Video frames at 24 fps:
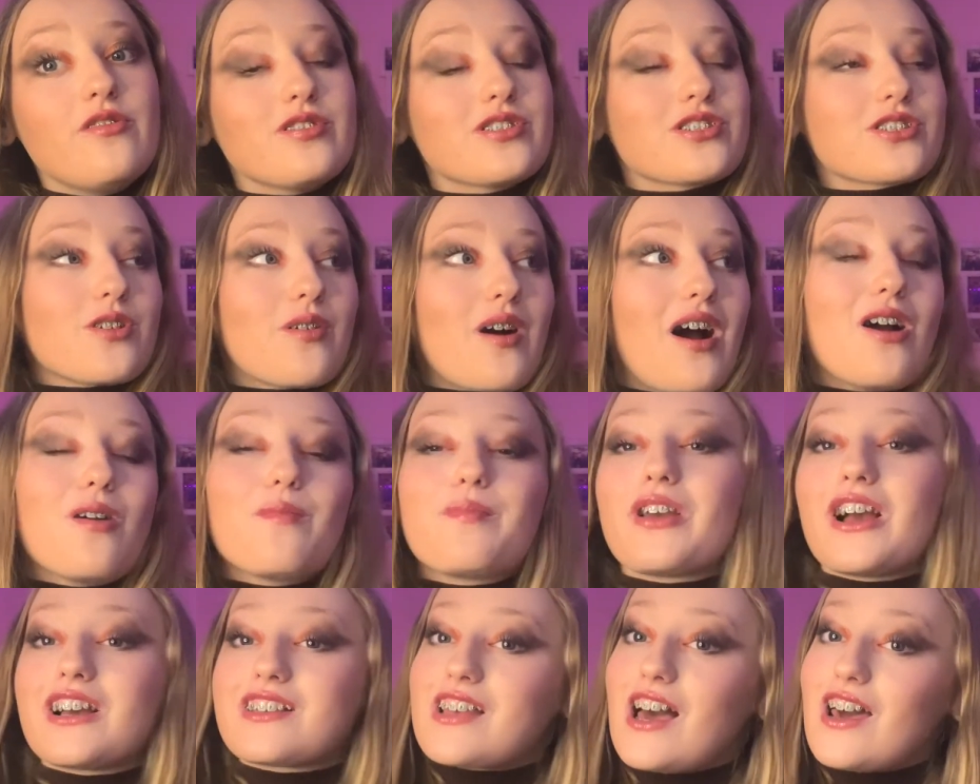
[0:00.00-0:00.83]
So I hope
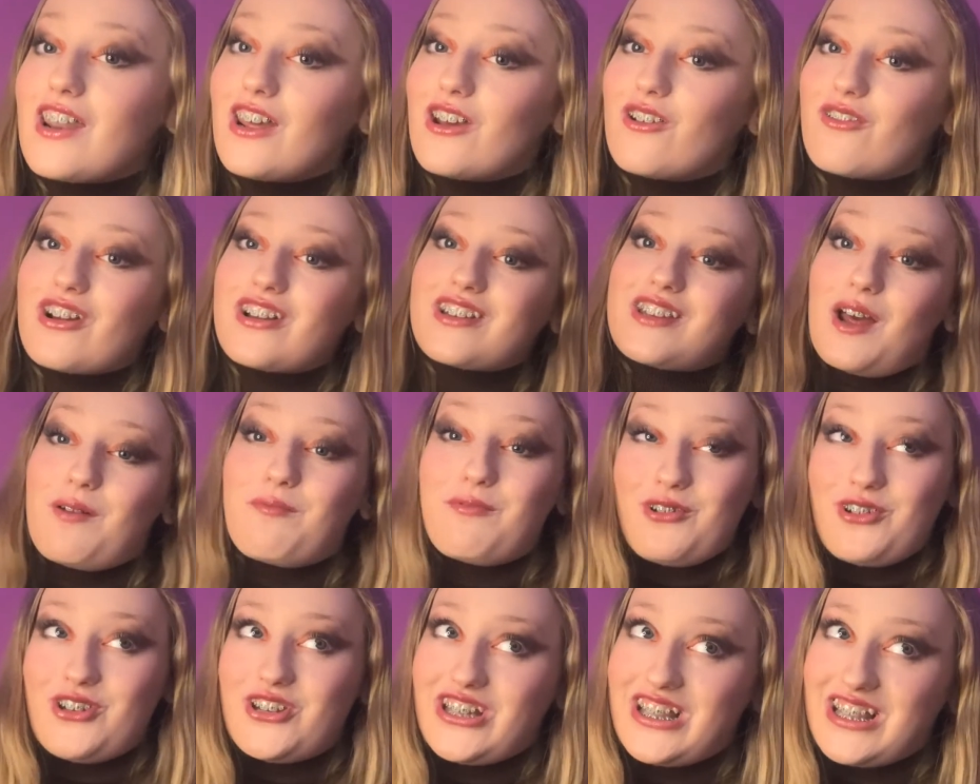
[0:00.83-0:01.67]
you guys had a great time
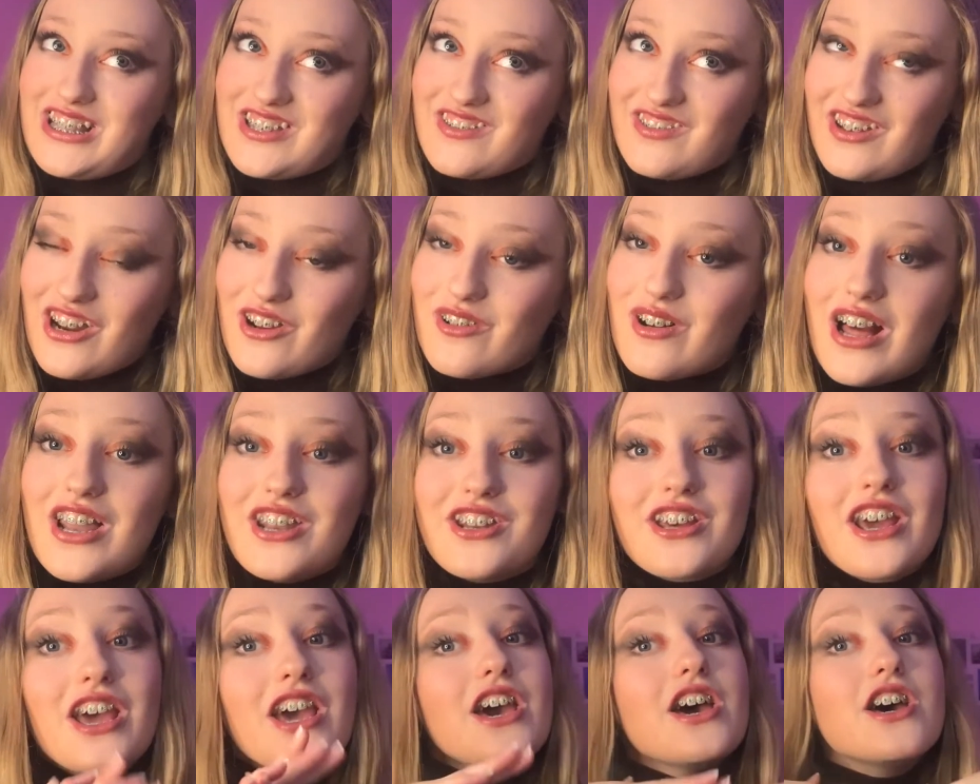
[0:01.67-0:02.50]
watching this video
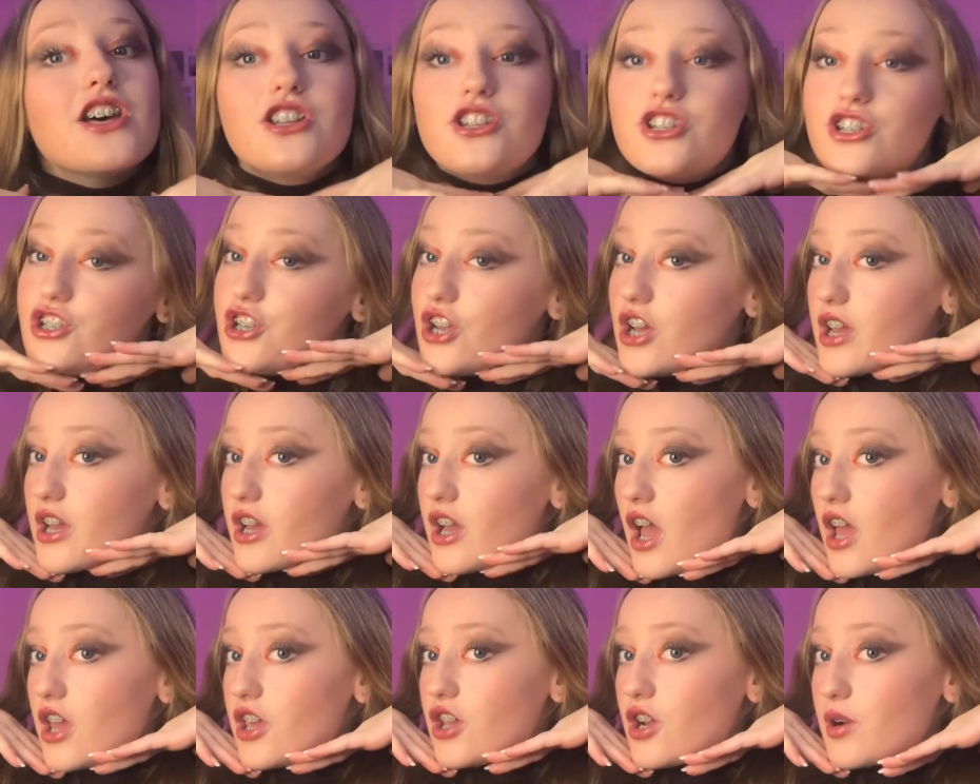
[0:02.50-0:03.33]
and
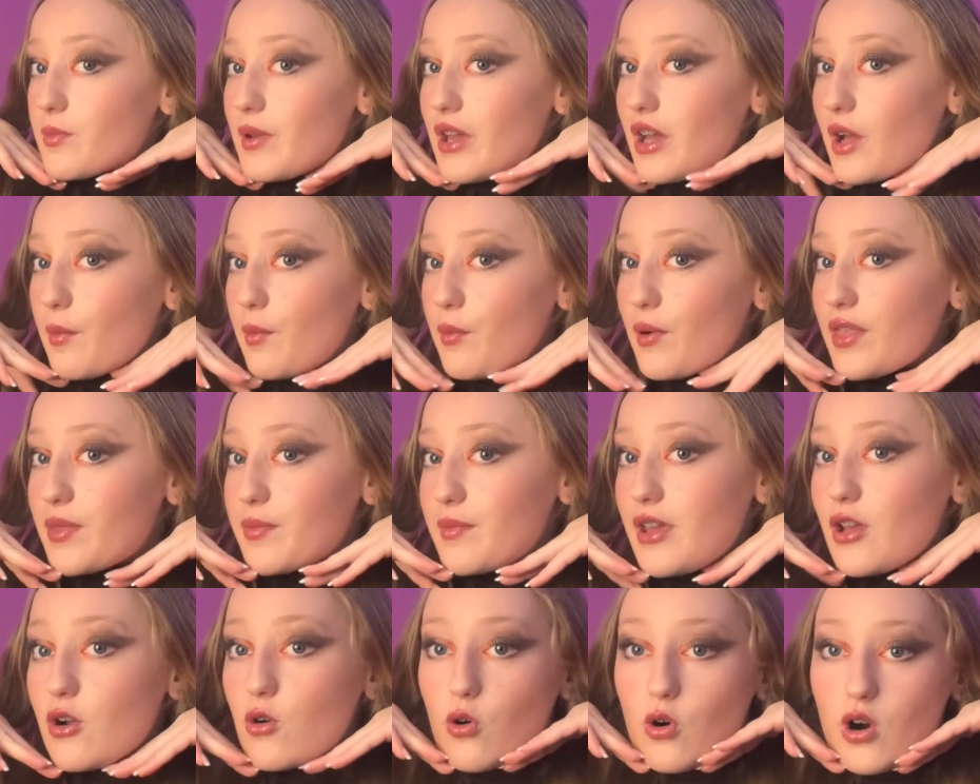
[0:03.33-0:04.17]
doing your makeup with
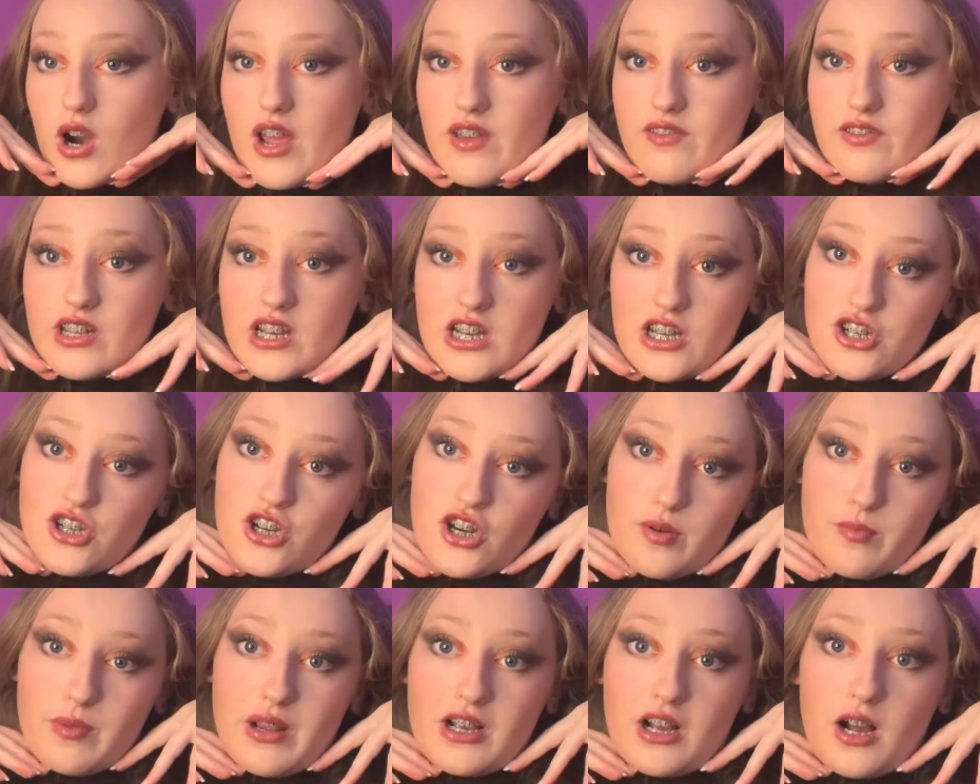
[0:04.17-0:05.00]
me, or if you didn't do
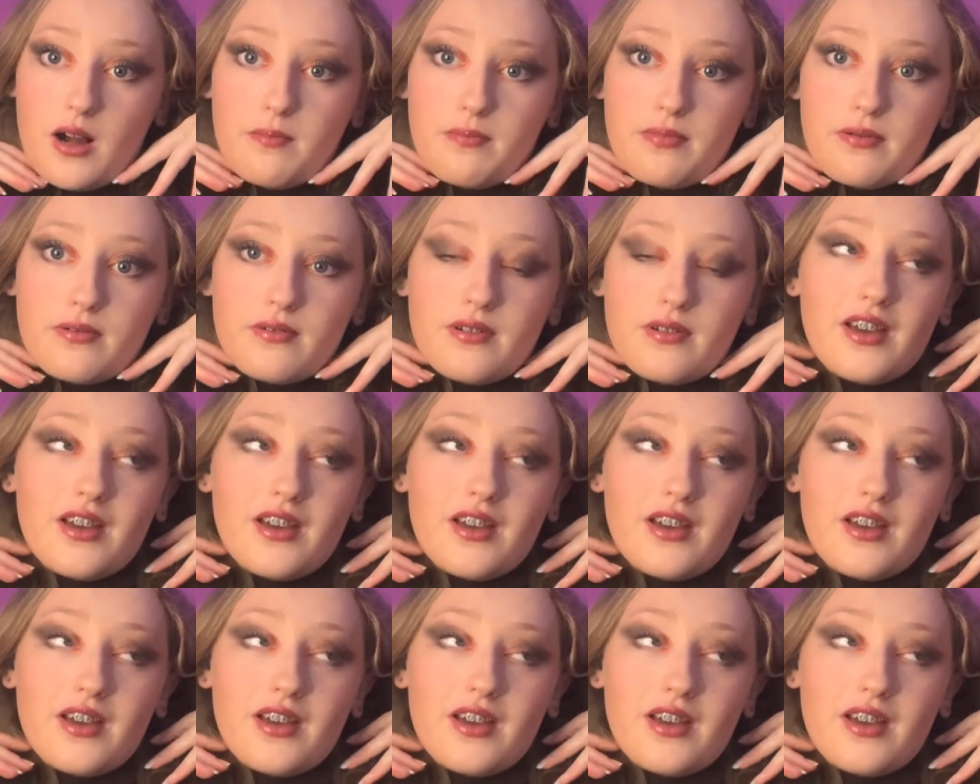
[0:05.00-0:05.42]
your makeup,